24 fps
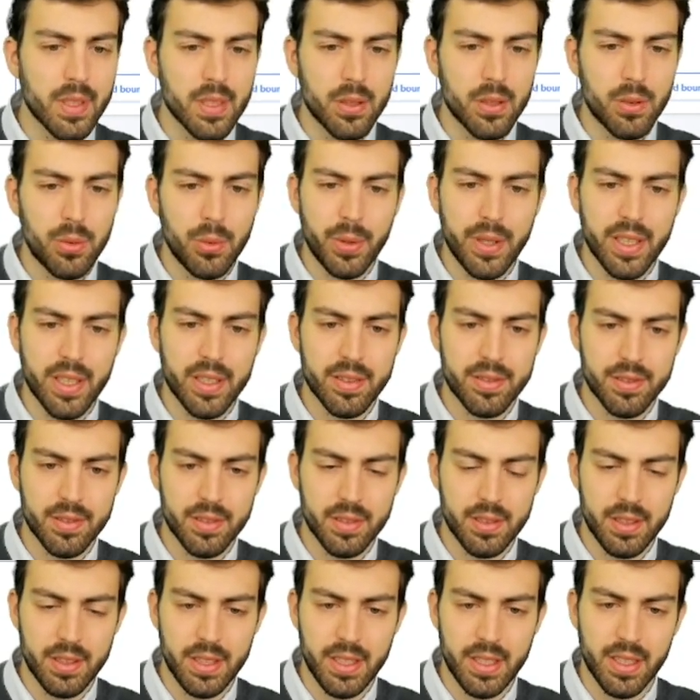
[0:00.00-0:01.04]
We have
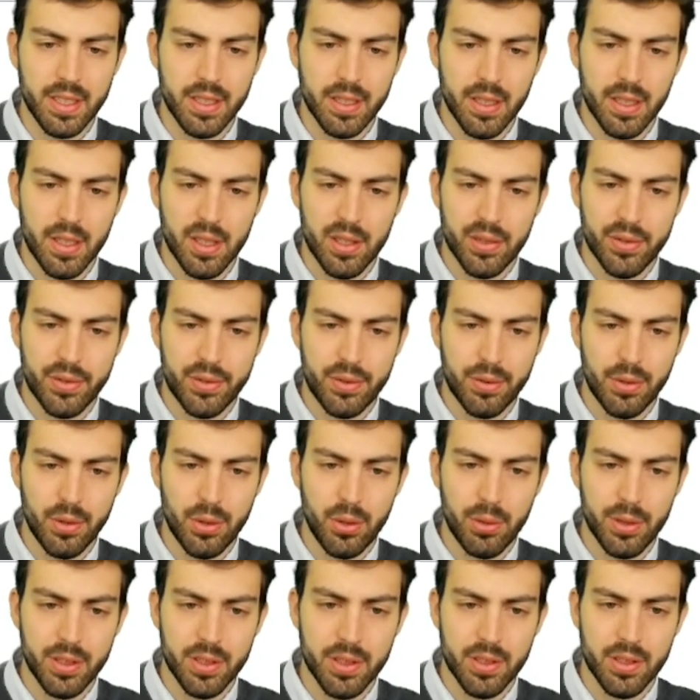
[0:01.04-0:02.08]
the
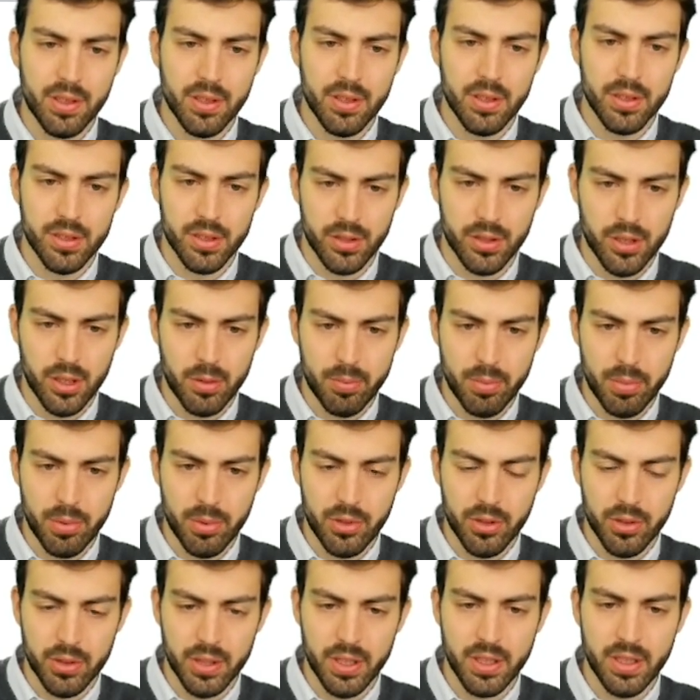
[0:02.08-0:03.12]
fluent on top. So
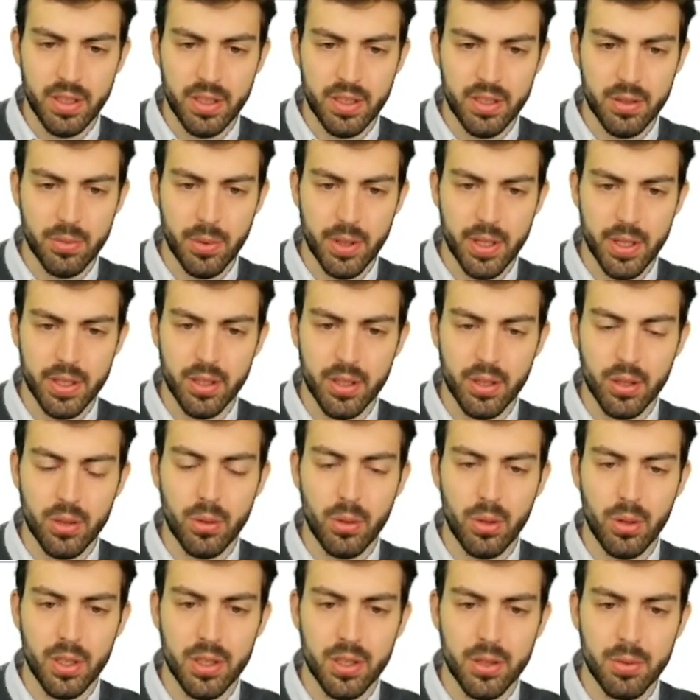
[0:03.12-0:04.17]
this is where the
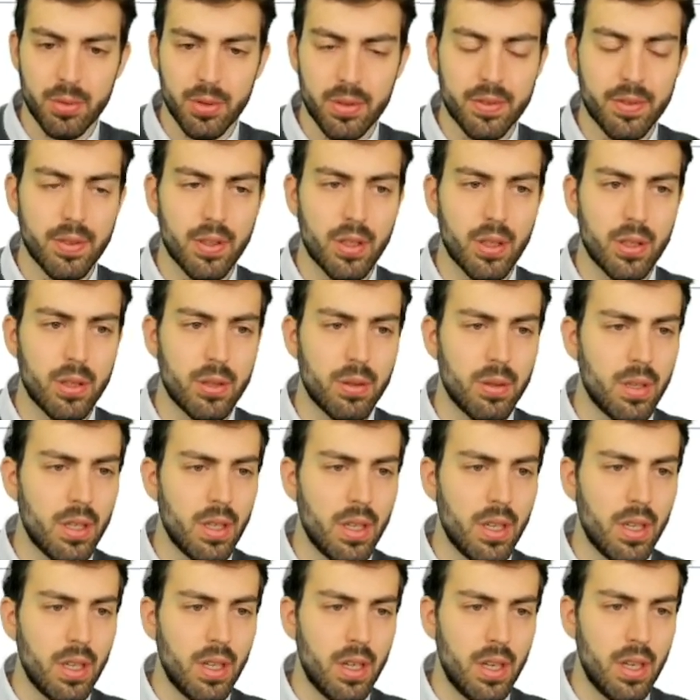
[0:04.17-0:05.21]
coolant will flow.
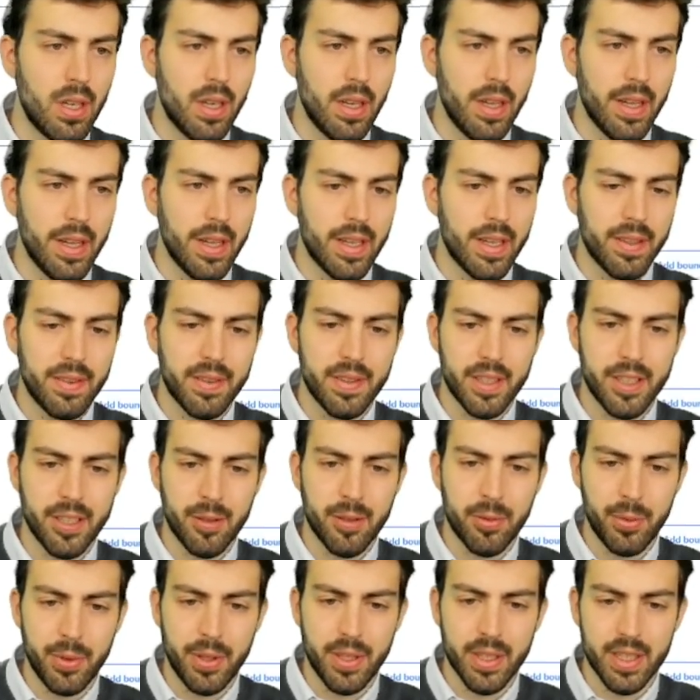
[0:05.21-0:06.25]
And then
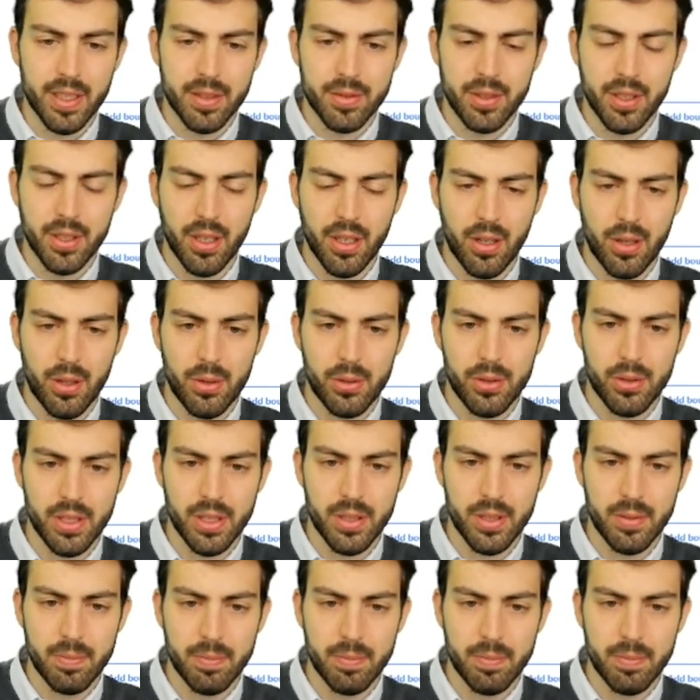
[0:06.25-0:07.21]
we have the housing.